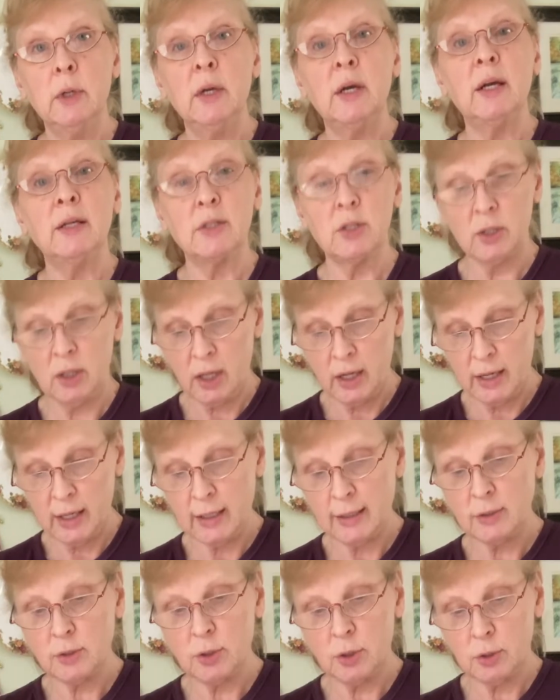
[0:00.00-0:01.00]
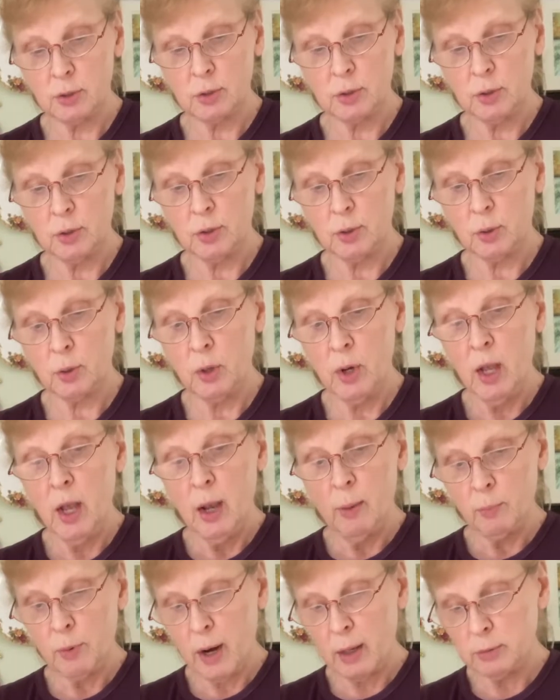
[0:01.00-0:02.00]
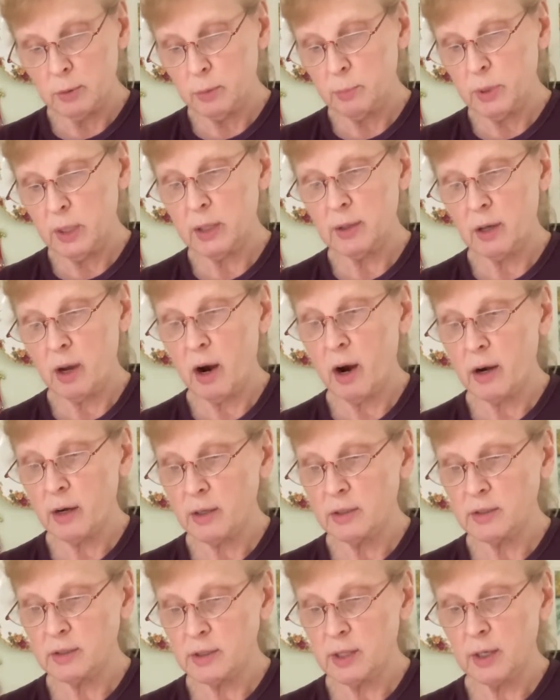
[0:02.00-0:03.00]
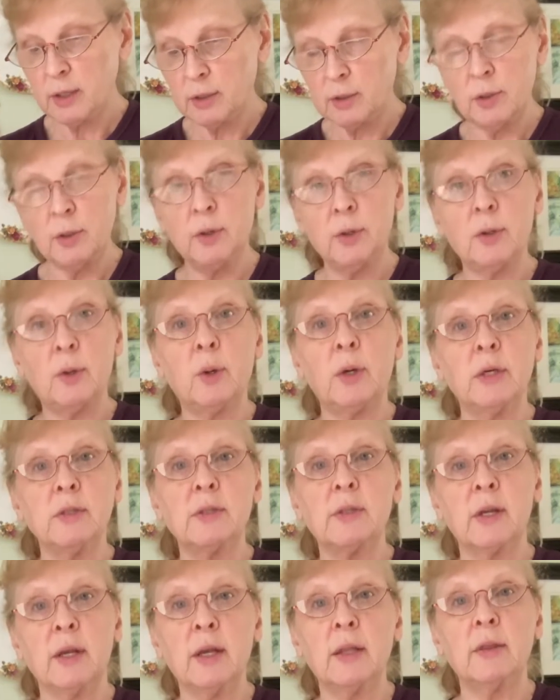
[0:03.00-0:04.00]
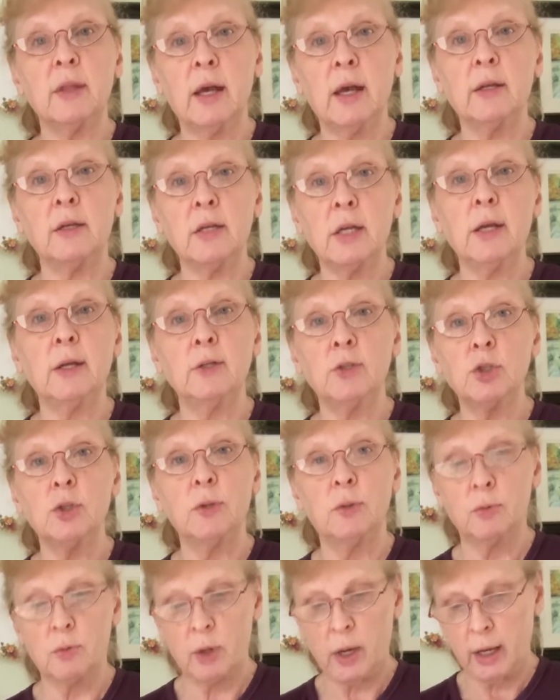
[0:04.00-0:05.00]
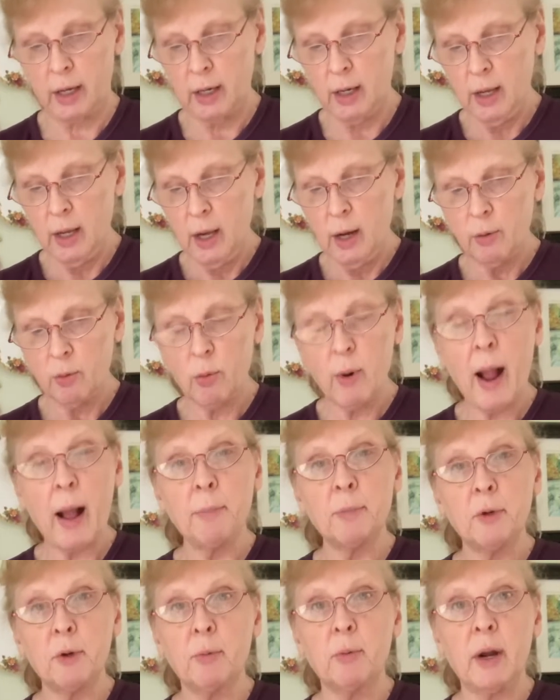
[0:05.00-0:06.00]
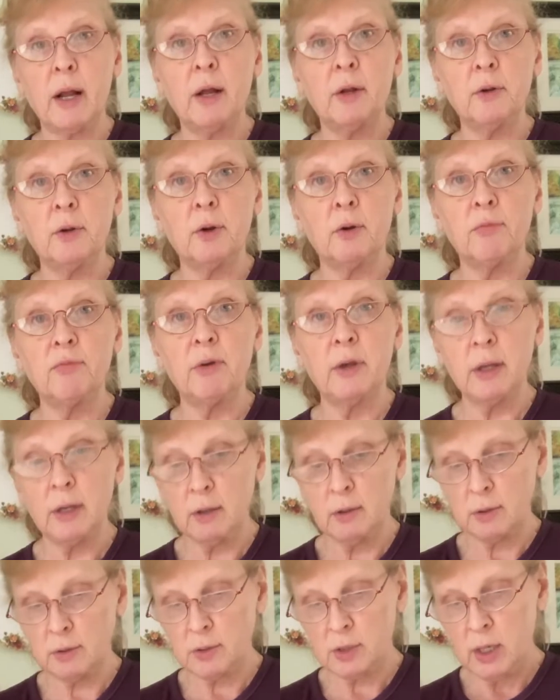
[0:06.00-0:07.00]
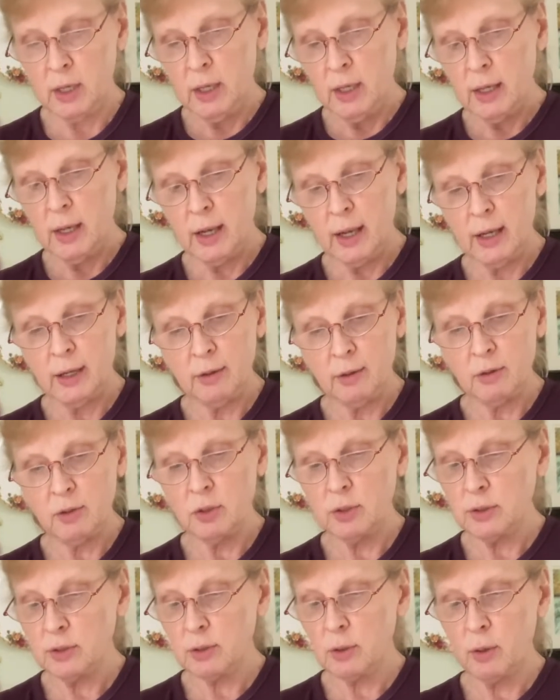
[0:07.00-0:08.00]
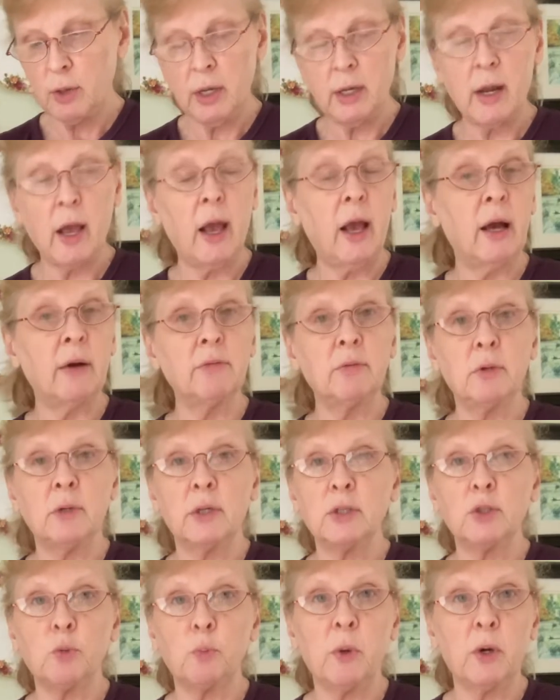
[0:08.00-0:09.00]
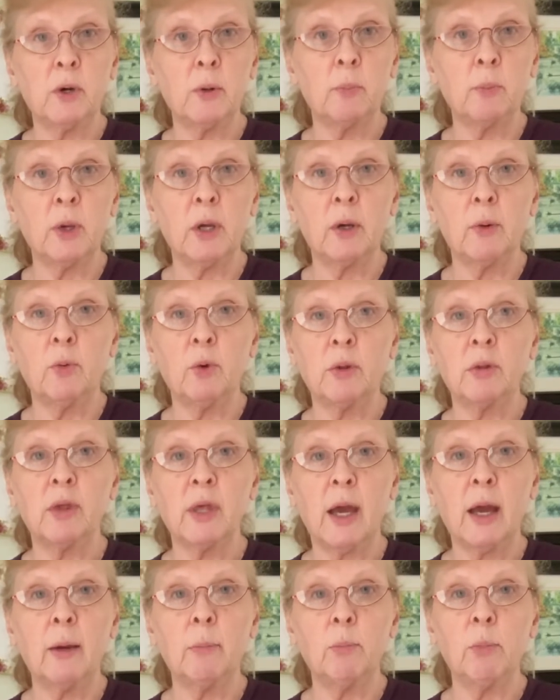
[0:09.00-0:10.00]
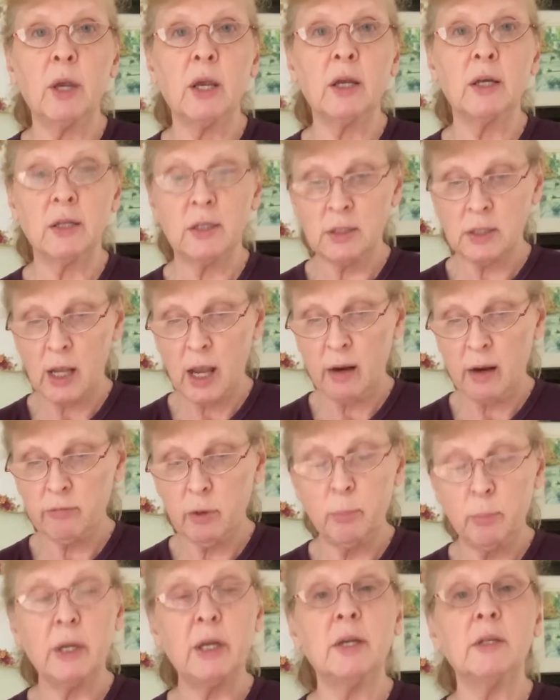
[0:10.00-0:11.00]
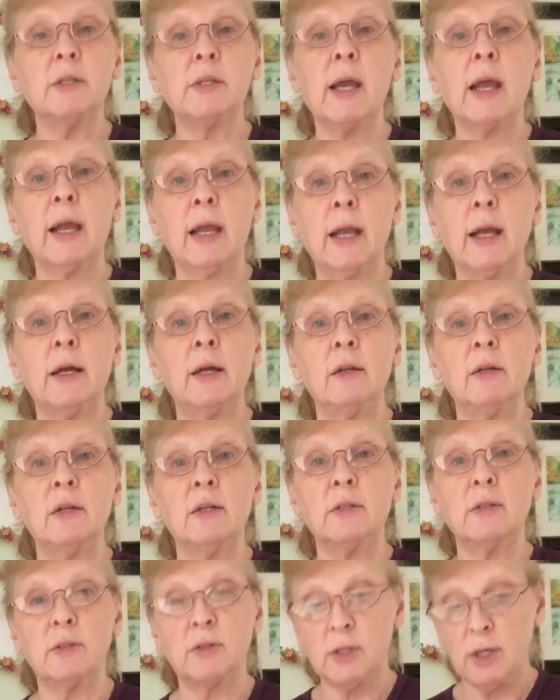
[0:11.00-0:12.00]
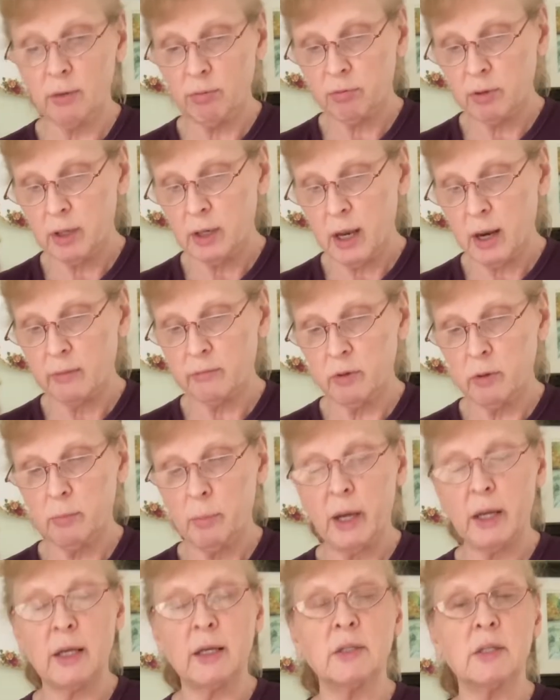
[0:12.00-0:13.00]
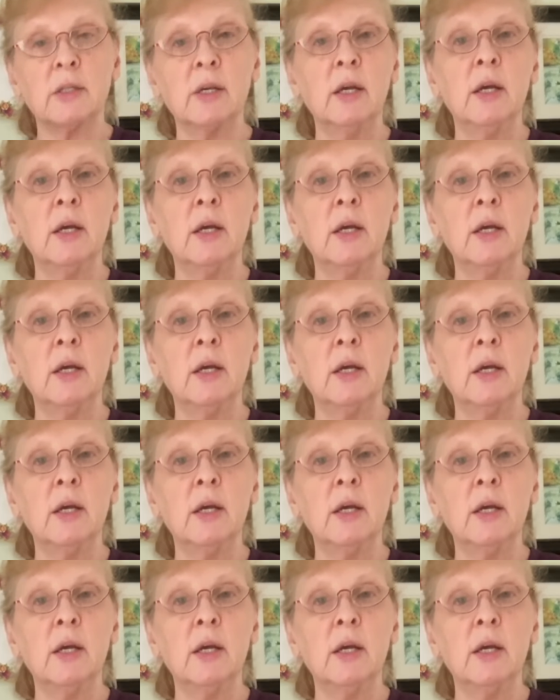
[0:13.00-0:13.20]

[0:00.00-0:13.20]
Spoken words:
It's a lot easier to do. Probably the hardest thing to do is to get that tension right wrapped around your fingers. And you're just going to have to experiment with that because everybody's hand is different. Everybody's